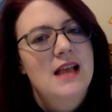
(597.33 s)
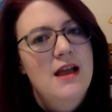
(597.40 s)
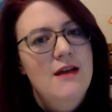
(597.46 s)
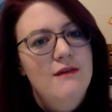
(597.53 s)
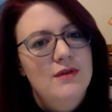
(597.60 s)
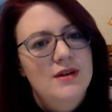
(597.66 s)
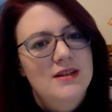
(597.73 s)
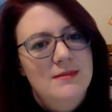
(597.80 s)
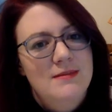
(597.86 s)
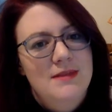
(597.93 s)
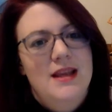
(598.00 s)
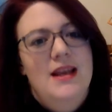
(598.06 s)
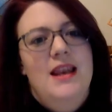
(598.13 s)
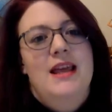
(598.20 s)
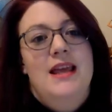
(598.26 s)
for
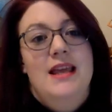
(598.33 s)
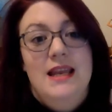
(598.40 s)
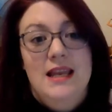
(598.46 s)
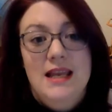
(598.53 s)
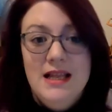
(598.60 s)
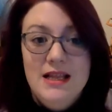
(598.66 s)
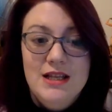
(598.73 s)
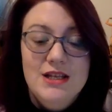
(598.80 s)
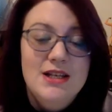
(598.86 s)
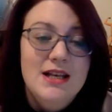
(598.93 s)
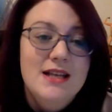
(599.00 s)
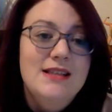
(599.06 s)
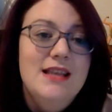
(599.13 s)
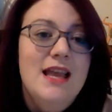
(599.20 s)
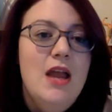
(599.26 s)
something like an English
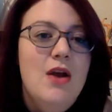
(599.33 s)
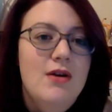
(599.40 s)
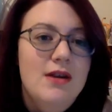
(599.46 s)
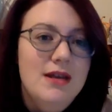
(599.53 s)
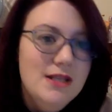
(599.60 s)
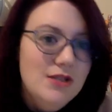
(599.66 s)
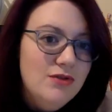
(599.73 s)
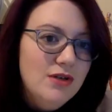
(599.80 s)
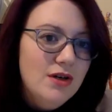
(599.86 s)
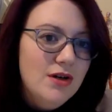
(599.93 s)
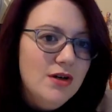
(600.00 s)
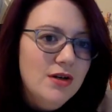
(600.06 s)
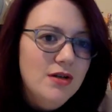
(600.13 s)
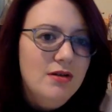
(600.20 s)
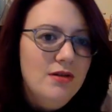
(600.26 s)
essay or a history
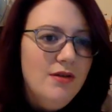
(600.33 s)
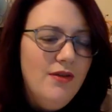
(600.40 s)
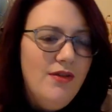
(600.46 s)
article,